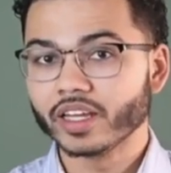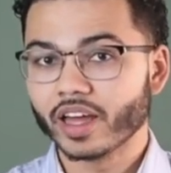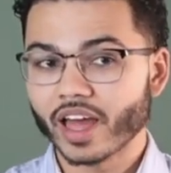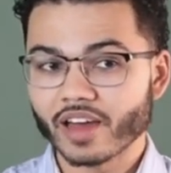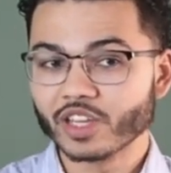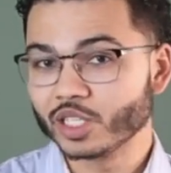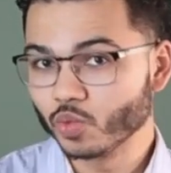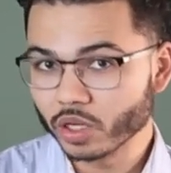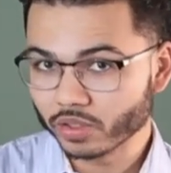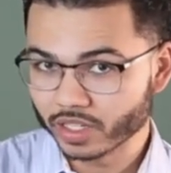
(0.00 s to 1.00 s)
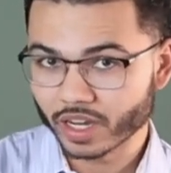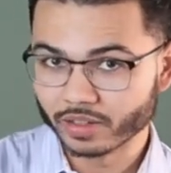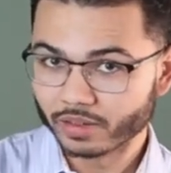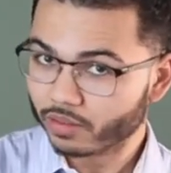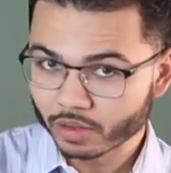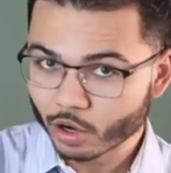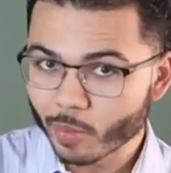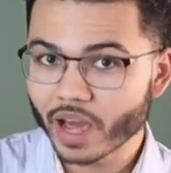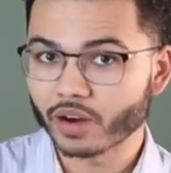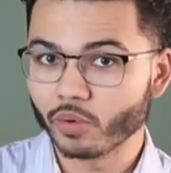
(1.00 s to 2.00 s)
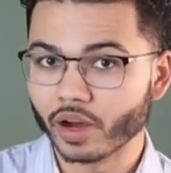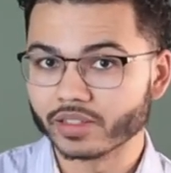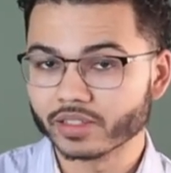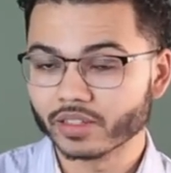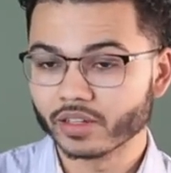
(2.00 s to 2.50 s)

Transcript: have his will done no matter what.